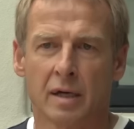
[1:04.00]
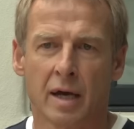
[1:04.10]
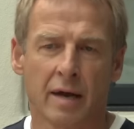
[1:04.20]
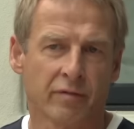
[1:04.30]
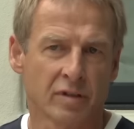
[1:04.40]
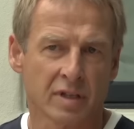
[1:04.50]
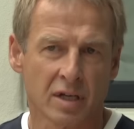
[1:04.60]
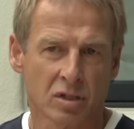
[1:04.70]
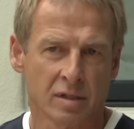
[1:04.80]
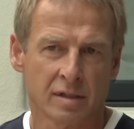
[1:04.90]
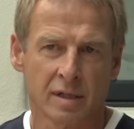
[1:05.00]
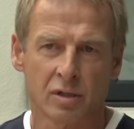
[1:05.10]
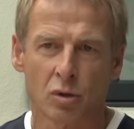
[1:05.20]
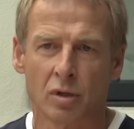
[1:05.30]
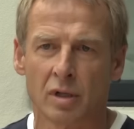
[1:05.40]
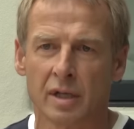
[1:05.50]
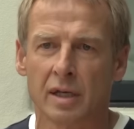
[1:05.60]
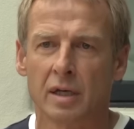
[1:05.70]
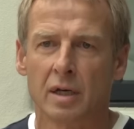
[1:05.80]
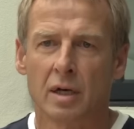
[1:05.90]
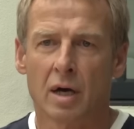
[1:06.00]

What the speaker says: have discussions internally